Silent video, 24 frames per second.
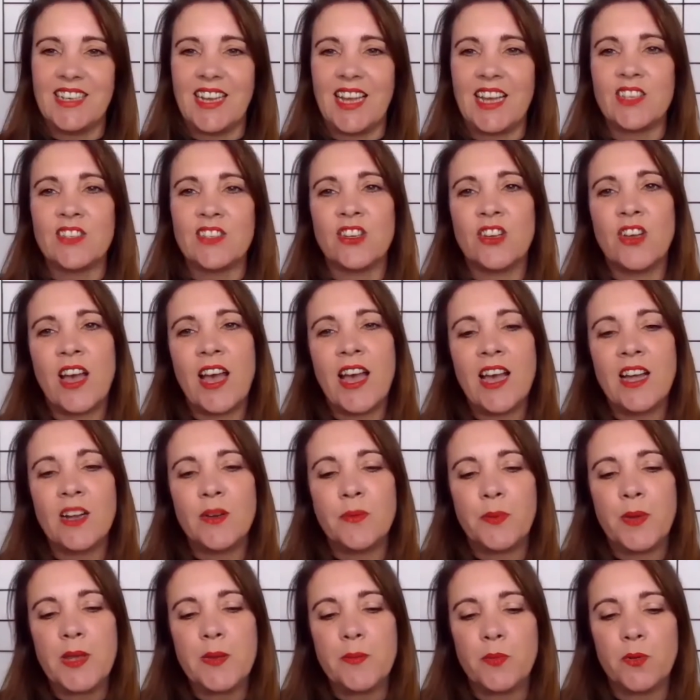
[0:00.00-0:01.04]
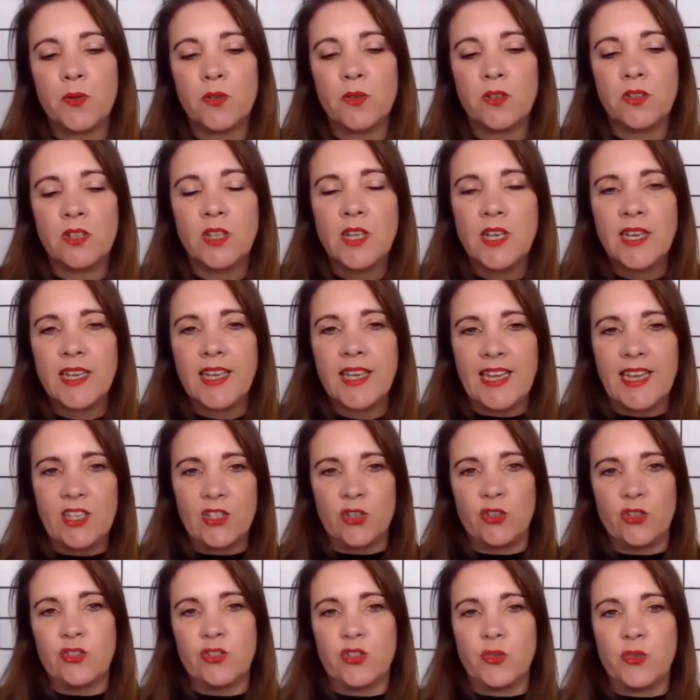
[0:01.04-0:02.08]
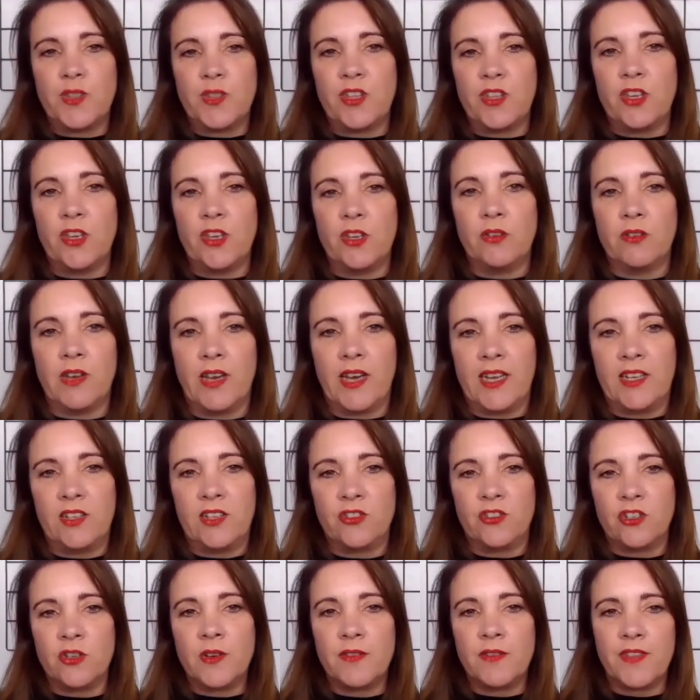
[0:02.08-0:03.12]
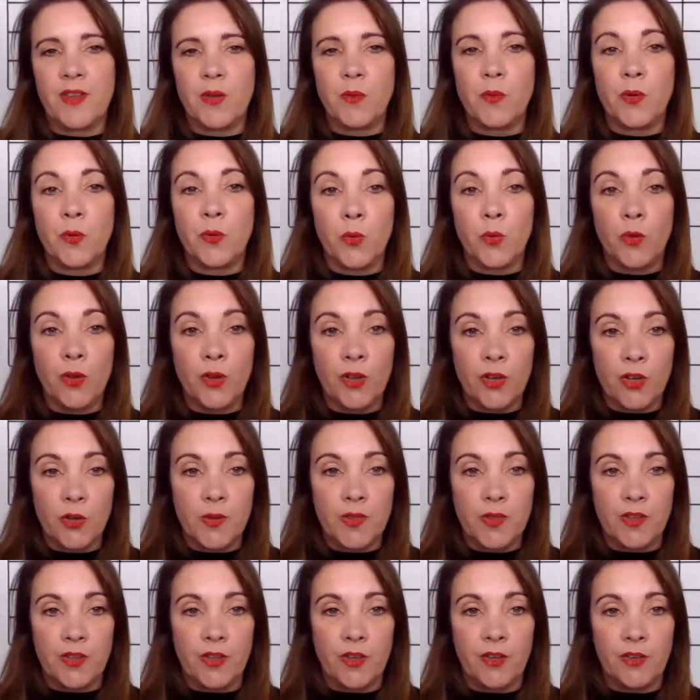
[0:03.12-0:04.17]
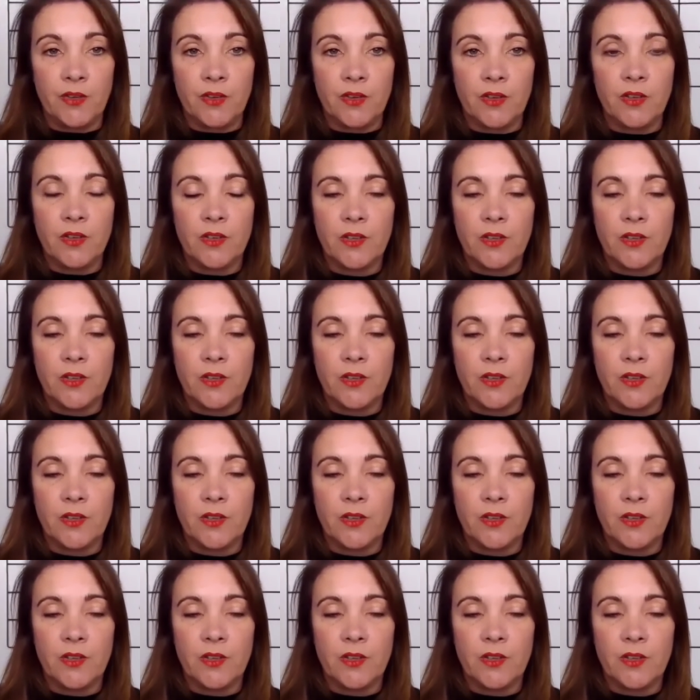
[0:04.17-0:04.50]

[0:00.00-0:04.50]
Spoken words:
And so how do people get in touch with you, Andrew, if they want to work with you?